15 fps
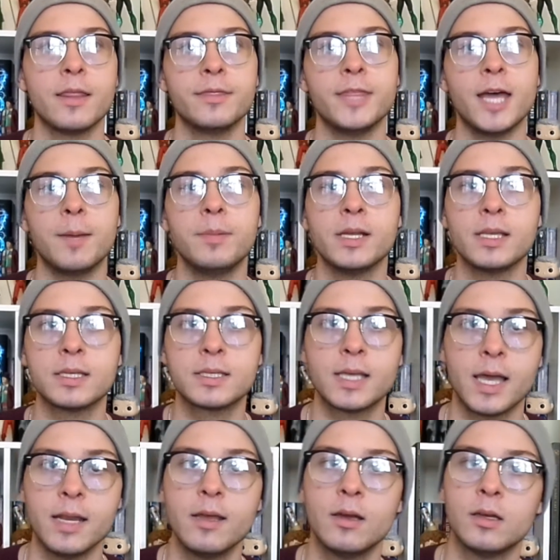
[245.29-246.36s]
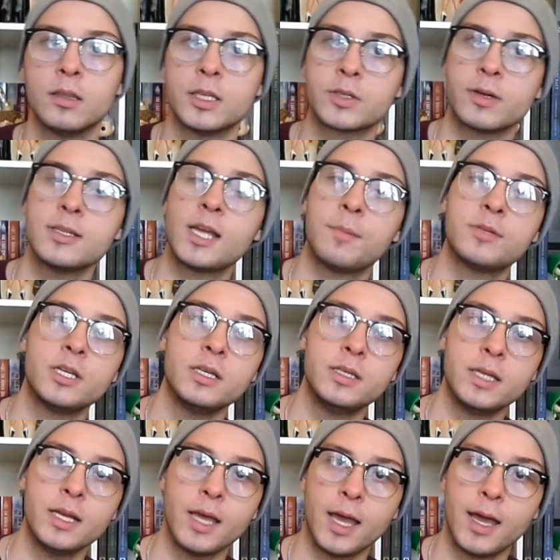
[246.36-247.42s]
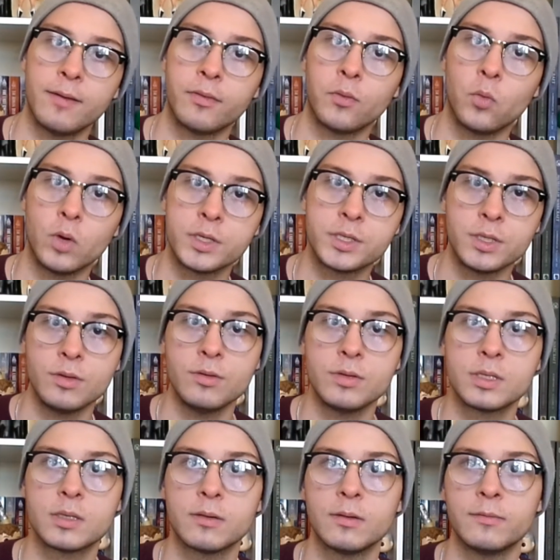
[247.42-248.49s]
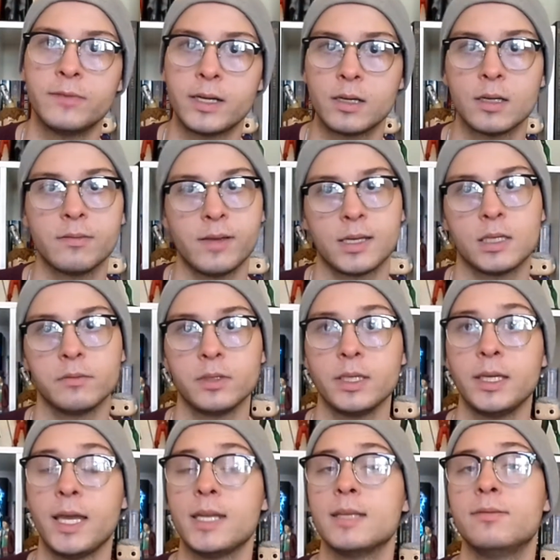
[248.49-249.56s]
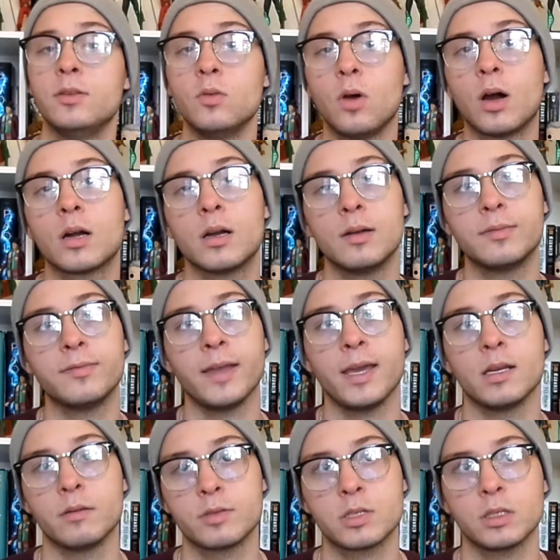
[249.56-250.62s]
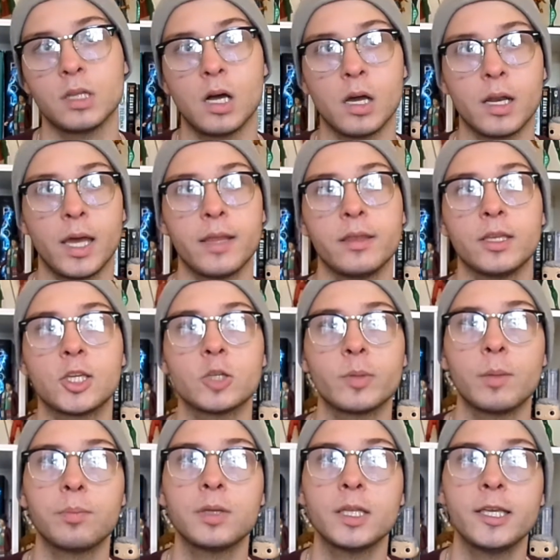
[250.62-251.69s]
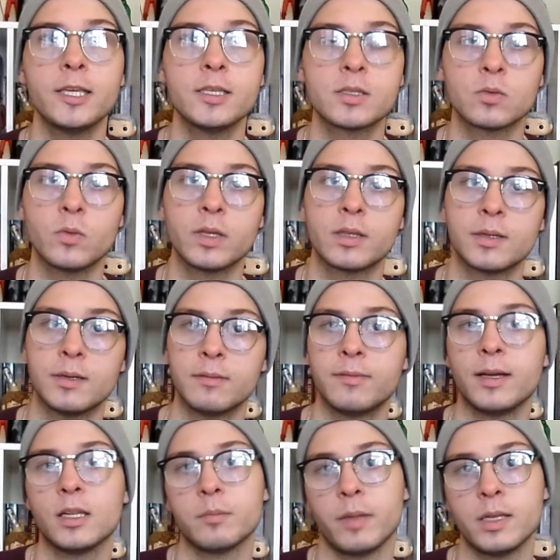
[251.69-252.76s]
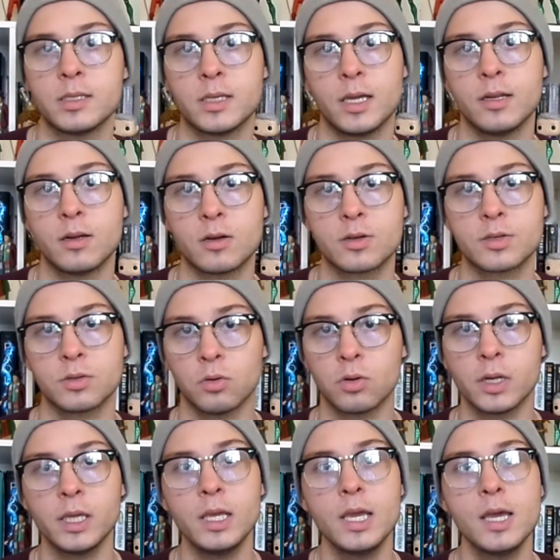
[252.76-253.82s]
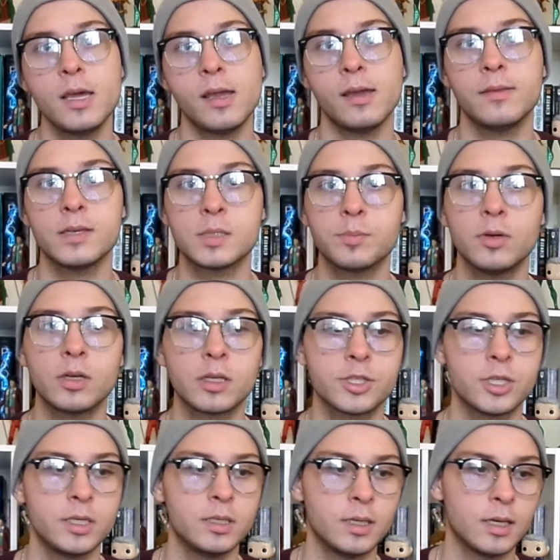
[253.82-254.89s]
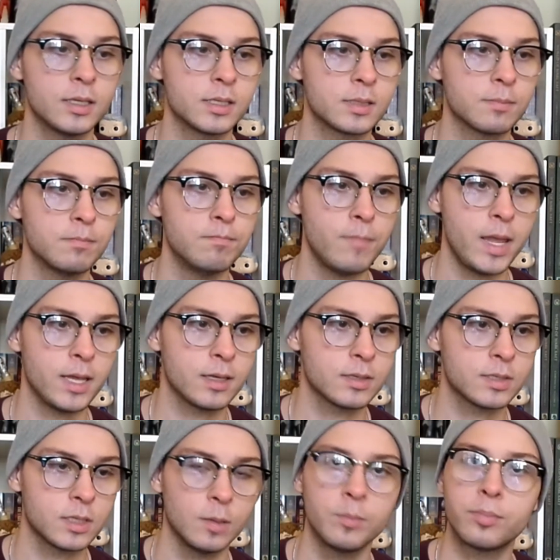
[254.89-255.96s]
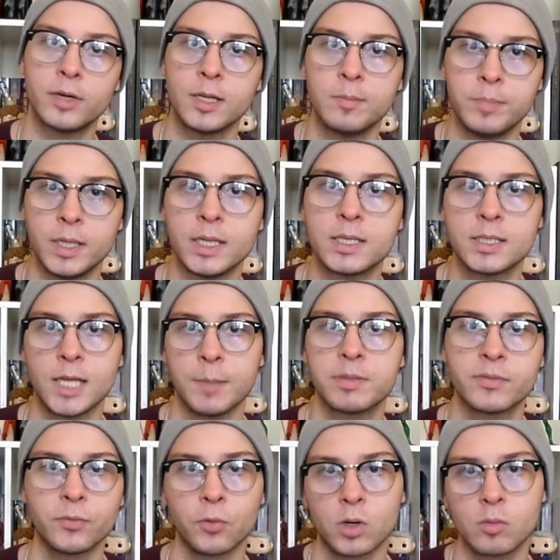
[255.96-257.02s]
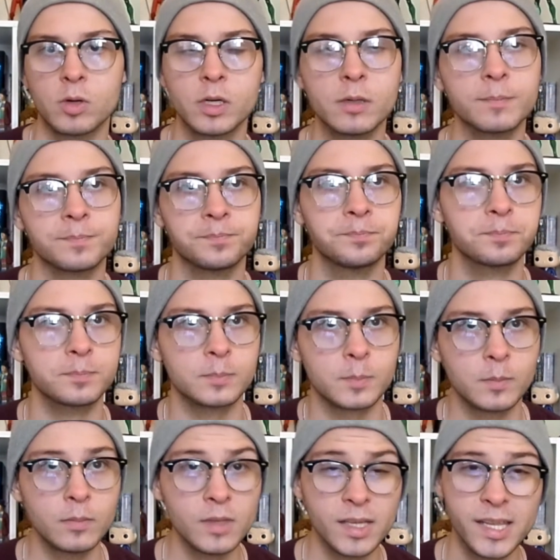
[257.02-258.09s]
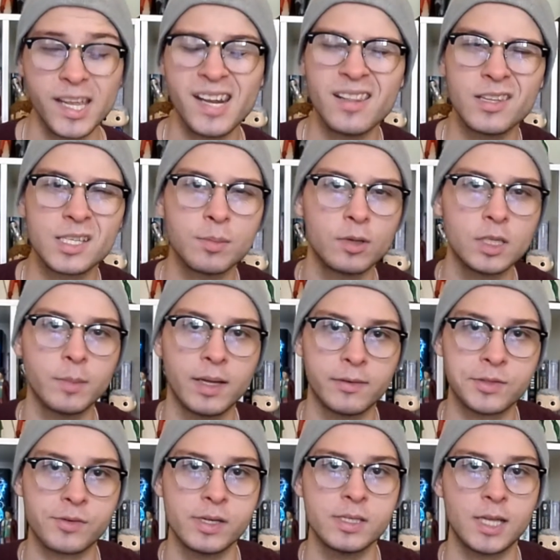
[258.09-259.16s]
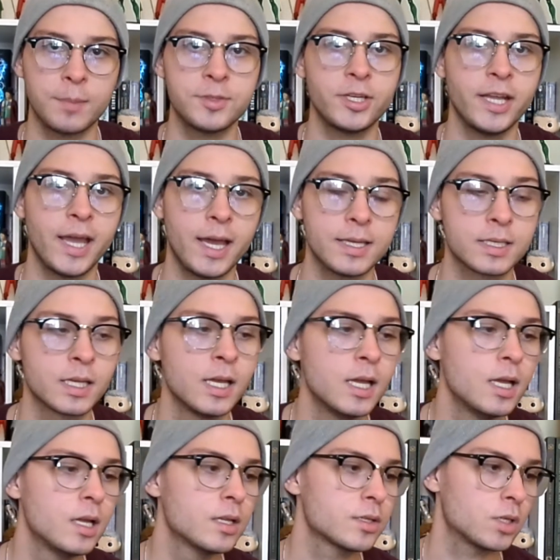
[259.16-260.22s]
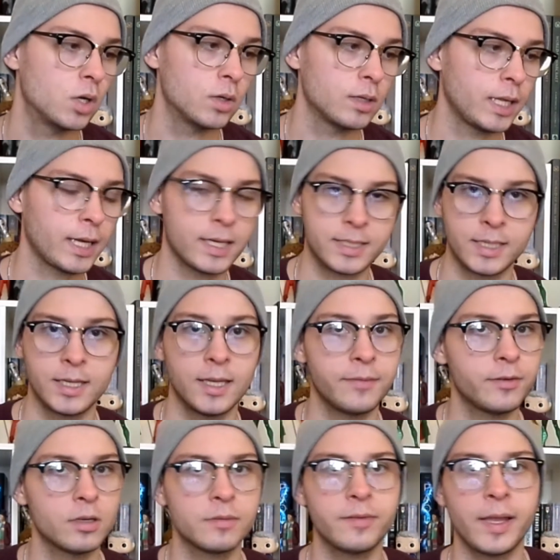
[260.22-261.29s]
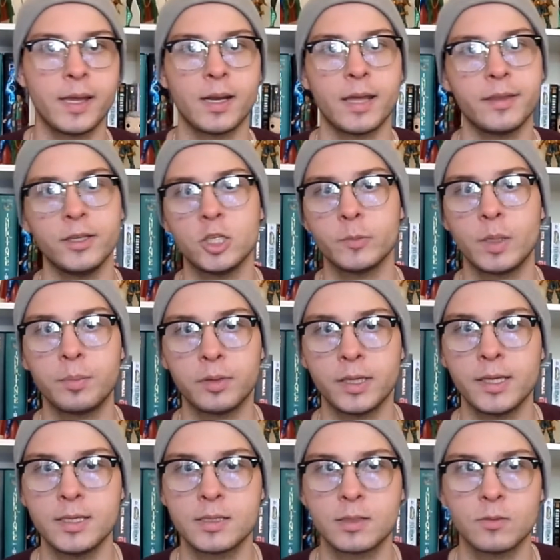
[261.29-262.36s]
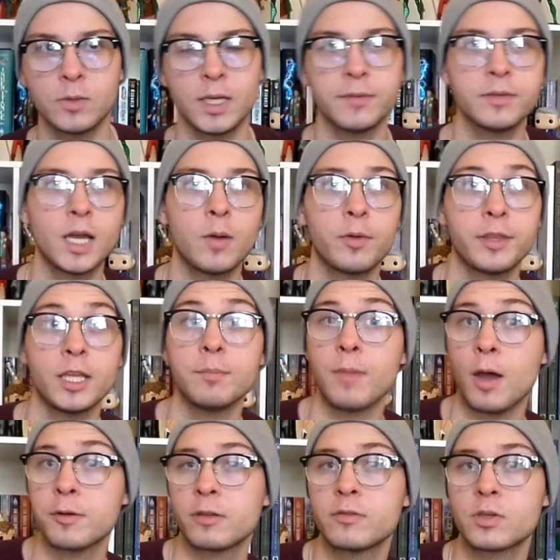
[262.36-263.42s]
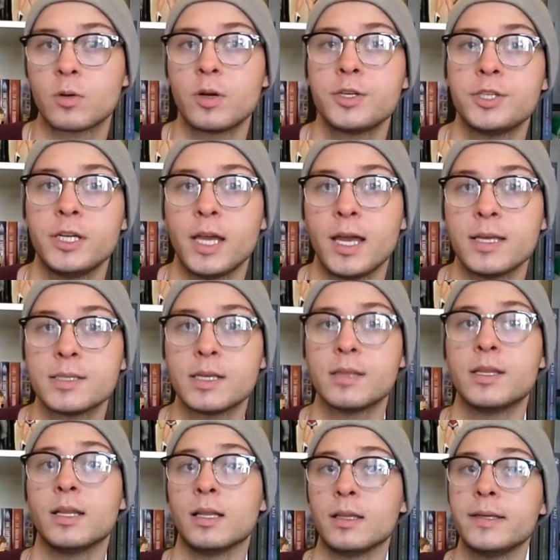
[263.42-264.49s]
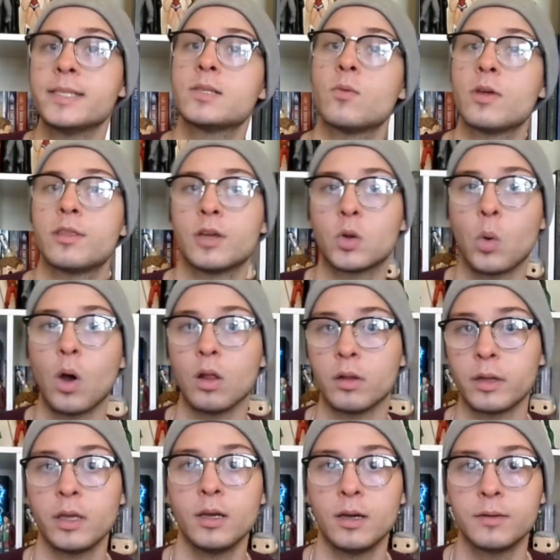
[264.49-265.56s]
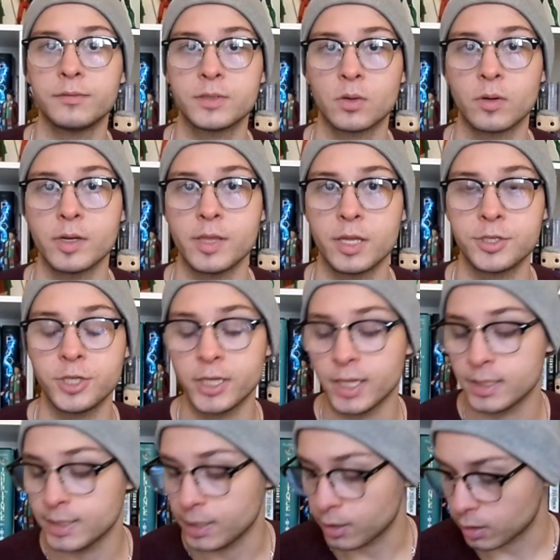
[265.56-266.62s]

That being said, the screen time she did have was used very effectively, and if you are a fan of Shallan, I think you'll be pleased with the developments in her story in this book. She does make some pretty big steps forward in the small amount of screen time she has. So, like I said, if you're a fan, I think you'll be pleased, if not with the amount of story she has, then at least with the quality of story that she gets here.